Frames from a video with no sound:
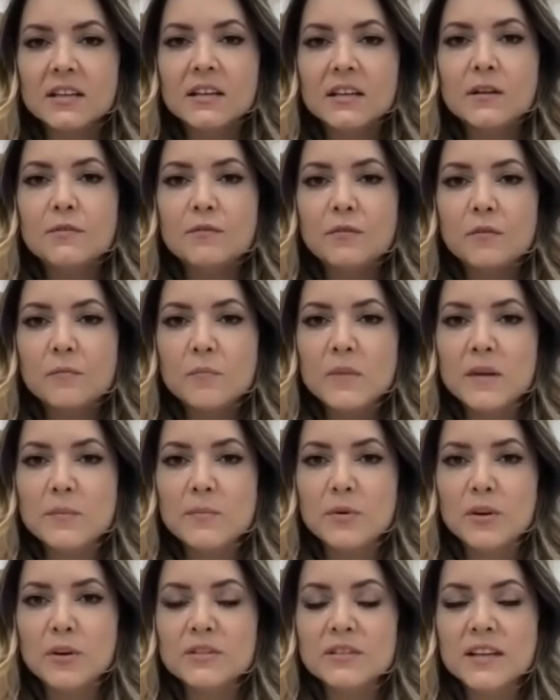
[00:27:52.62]
For me
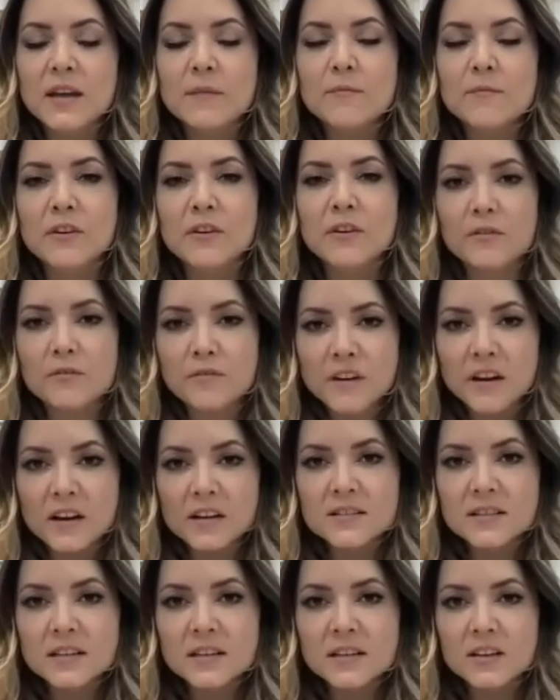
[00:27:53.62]
personally, I'm very
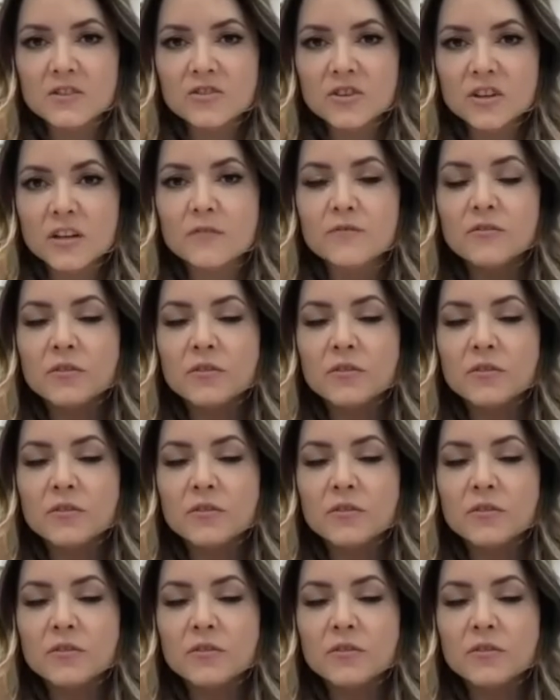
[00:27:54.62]
fast at lashing.